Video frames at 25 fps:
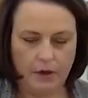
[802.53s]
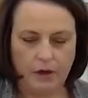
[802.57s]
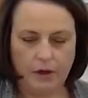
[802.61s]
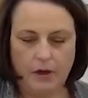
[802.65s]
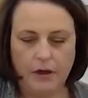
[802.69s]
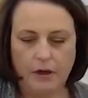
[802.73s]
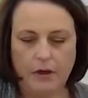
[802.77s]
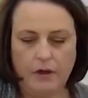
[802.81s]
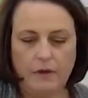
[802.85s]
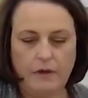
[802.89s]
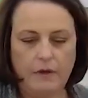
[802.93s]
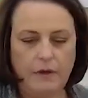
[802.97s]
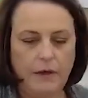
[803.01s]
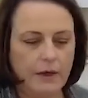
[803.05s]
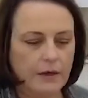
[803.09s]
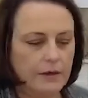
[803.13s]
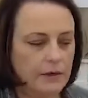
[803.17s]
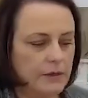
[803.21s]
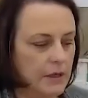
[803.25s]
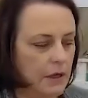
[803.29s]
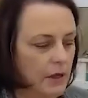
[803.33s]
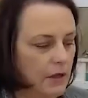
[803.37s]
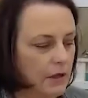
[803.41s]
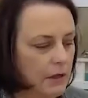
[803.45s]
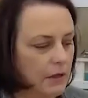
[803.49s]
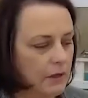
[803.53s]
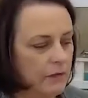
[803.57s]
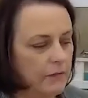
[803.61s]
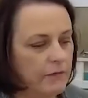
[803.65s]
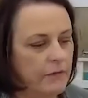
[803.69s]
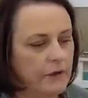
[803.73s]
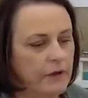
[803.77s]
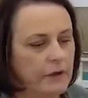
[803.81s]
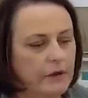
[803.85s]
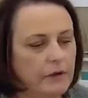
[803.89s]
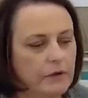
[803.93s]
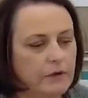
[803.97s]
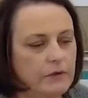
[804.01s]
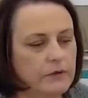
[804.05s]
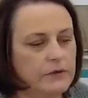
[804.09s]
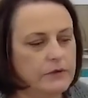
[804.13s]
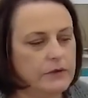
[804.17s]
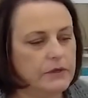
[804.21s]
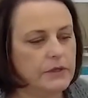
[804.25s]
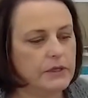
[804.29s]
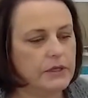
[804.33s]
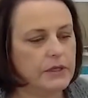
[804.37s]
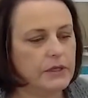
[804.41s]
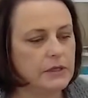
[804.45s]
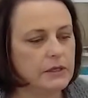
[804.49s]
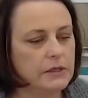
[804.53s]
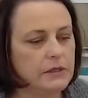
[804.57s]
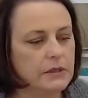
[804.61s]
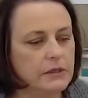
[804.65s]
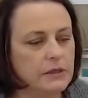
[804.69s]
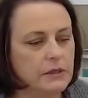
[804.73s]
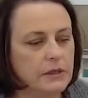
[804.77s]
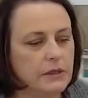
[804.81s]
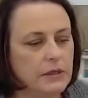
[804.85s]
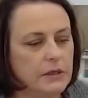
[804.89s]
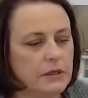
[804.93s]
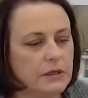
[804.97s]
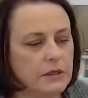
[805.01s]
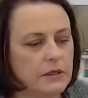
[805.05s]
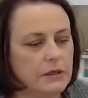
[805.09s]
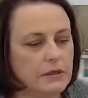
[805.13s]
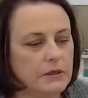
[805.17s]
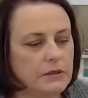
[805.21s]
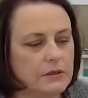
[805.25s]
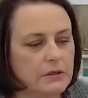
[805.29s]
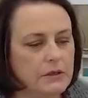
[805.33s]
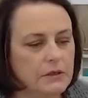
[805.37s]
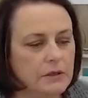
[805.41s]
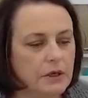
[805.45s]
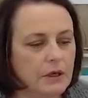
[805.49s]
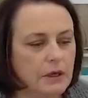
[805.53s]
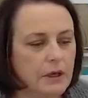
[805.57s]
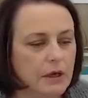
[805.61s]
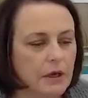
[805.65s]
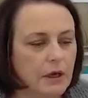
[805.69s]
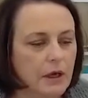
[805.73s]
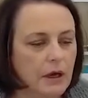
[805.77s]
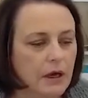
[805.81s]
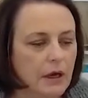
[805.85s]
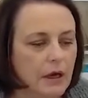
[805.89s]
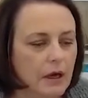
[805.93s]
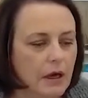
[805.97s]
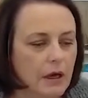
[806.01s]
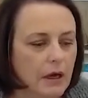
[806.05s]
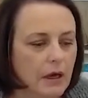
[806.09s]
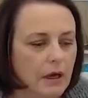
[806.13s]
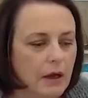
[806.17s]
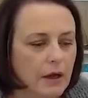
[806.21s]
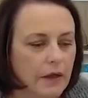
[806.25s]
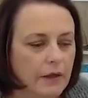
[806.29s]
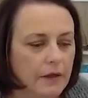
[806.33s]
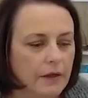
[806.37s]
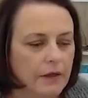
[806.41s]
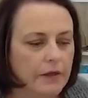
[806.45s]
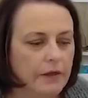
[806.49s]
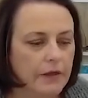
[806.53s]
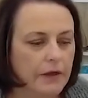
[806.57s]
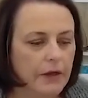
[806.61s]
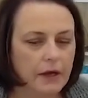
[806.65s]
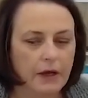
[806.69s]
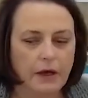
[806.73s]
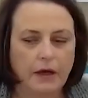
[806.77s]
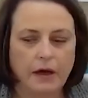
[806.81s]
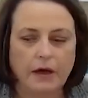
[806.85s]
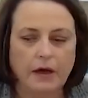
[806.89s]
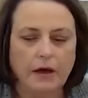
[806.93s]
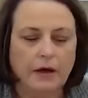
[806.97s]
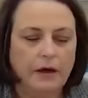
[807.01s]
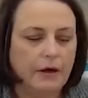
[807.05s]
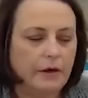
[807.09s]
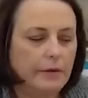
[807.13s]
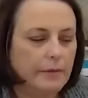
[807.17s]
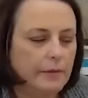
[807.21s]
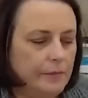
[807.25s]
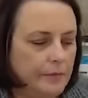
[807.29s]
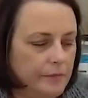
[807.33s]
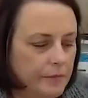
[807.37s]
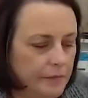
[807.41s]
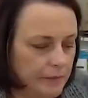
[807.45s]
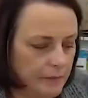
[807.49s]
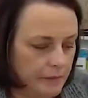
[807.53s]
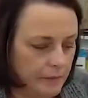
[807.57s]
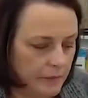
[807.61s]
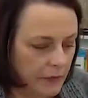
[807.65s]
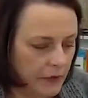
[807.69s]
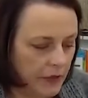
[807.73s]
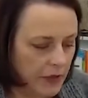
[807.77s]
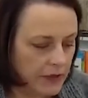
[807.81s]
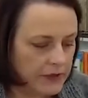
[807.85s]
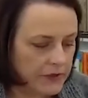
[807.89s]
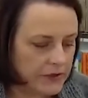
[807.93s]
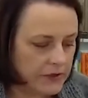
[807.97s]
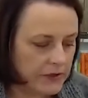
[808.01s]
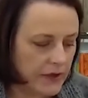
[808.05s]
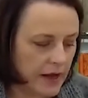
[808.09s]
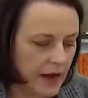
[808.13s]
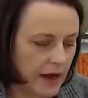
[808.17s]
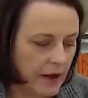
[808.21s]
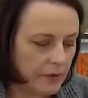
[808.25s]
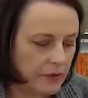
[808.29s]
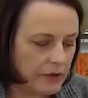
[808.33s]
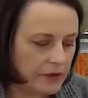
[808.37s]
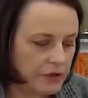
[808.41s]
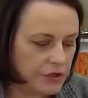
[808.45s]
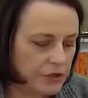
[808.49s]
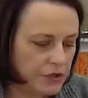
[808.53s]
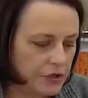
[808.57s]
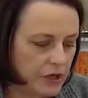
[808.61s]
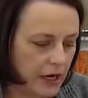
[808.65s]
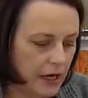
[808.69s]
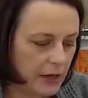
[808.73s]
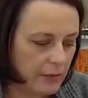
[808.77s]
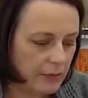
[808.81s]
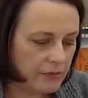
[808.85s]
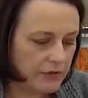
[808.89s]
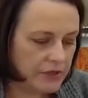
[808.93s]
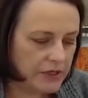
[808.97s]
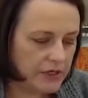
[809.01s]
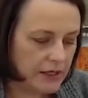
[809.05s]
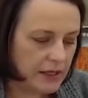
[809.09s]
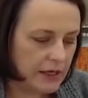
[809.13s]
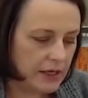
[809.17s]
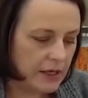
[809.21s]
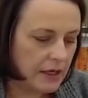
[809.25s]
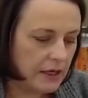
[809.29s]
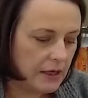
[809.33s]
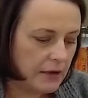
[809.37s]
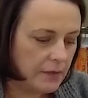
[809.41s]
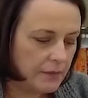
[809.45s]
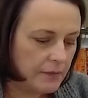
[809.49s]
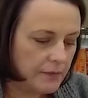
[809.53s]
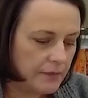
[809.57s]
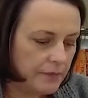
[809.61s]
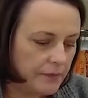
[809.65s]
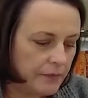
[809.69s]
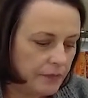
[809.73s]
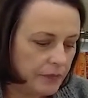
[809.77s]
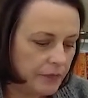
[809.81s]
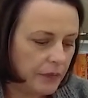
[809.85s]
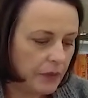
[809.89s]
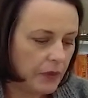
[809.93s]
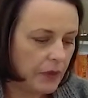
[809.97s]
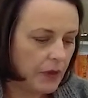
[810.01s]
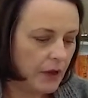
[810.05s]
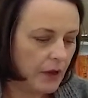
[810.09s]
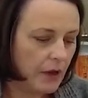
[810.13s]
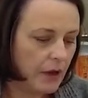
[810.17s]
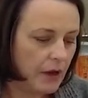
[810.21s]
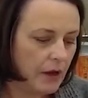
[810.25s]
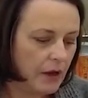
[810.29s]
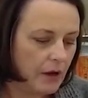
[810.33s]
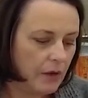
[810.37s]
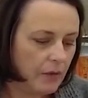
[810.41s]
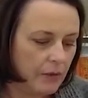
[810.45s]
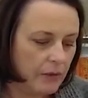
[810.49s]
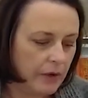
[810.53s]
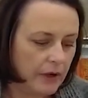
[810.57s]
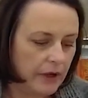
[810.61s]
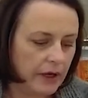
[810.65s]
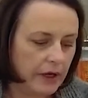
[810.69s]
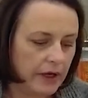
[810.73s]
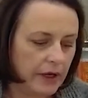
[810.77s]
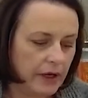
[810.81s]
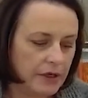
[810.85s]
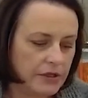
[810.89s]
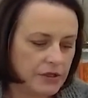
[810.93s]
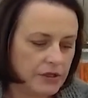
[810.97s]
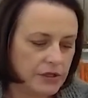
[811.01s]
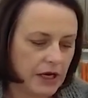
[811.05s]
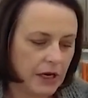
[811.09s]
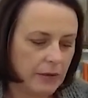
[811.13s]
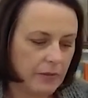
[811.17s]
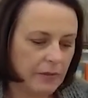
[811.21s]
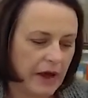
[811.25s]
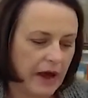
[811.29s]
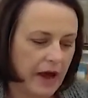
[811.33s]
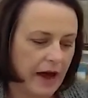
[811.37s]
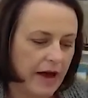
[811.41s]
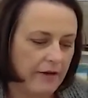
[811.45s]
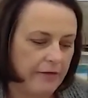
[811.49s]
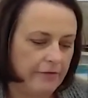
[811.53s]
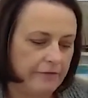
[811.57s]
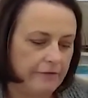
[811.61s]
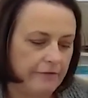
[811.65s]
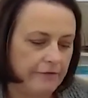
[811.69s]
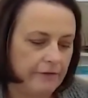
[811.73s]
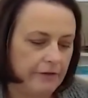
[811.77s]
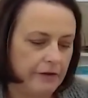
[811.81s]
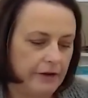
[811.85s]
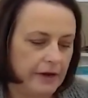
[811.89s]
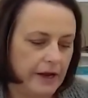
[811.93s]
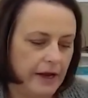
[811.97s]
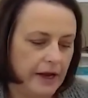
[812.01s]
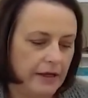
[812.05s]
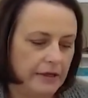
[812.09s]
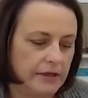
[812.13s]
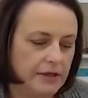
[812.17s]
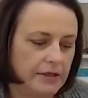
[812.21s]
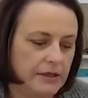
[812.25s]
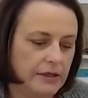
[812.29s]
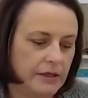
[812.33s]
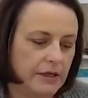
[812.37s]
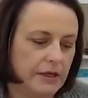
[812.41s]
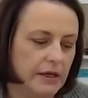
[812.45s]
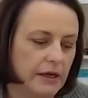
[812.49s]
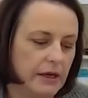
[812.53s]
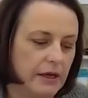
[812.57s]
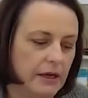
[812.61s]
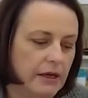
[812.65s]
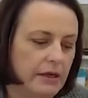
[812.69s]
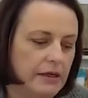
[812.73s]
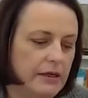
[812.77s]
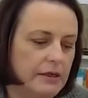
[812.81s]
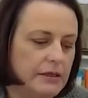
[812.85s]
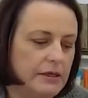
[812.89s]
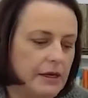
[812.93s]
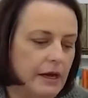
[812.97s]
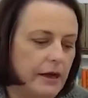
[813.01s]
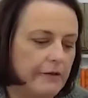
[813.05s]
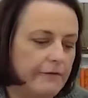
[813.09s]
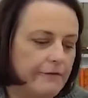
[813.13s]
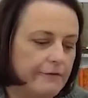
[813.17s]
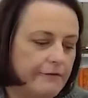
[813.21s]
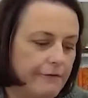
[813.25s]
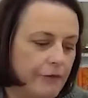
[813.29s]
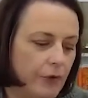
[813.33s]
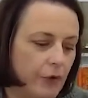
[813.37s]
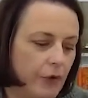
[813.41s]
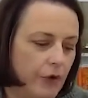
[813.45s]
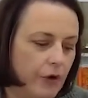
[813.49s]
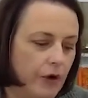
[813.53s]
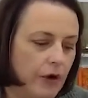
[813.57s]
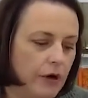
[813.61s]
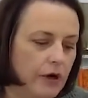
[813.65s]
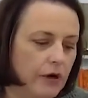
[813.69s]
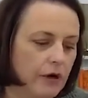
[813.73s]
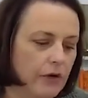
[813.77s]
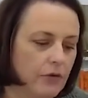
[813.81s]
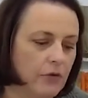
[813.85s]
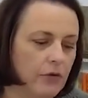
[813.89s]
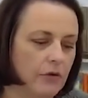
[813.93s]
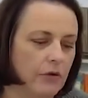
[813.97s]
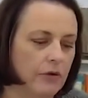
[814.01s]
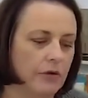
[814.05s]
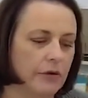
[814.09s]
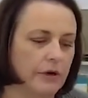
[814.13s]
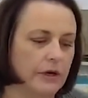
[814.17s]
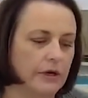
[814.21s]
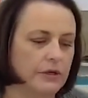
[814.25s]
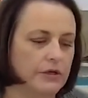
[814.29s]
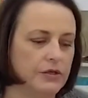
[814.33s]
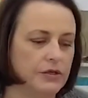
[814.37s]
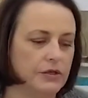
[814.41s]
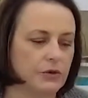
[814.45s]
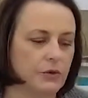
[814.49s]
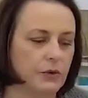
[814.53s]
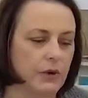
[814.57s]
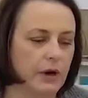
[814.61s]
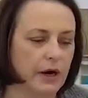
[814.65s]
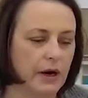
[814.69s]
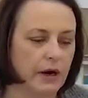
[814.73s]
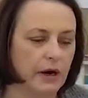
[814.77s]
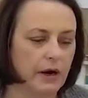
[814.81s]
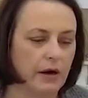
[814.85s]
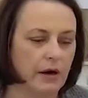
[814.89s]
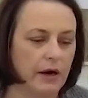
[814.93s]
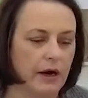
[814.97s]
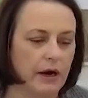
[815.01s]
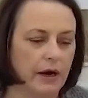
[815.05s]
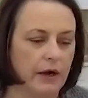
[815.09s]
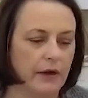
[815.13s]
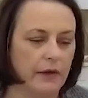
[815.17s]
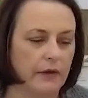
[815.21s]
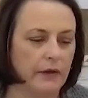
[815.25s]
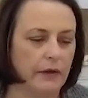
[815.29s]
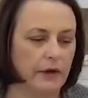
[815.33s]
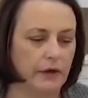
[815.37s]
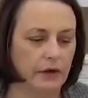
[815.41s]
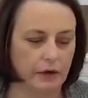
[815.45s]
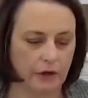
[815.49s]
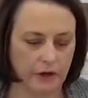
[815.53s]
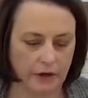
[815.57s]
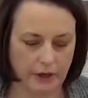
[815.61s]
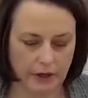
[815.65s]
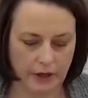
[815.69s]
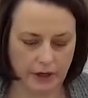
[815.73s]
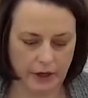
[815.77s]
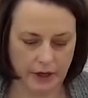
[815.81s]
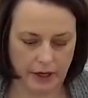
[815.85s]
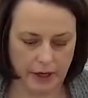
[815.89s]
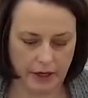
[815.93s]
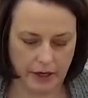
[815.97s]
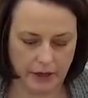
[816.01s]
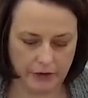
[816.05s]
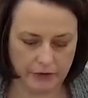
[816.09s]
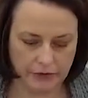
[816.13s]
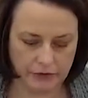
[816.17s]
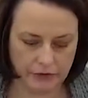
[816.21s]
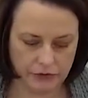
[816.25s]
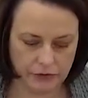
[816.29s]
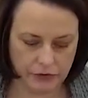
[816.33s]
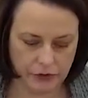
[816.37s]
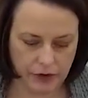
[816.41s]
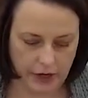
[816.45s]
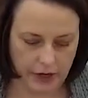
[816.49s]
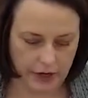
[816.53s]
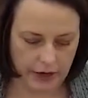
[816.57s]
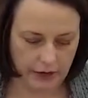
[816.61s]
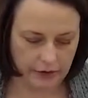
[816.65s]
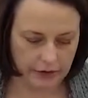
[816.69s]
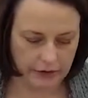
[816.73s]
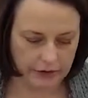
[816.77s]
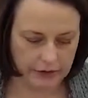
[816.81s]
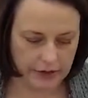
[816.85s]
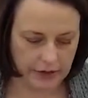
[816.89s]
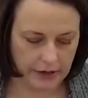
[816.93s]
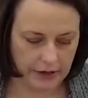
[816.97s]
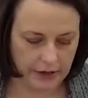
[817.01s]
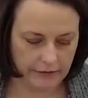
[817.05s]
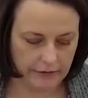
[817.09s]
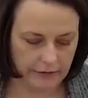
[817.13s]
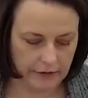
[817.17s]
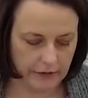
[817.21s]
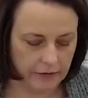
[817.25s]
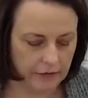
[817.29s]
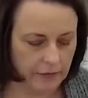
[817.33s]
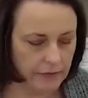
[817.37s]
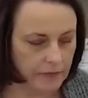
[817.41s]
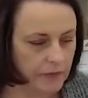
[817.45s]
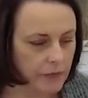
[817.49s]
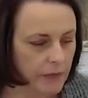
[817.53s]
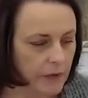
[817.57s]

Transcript: Okay, that's all of those. This is the, so that was shape D. We're going to cut shape F next, and it is a 4 1/4 inch square, and then you're going to cut triangles out of it.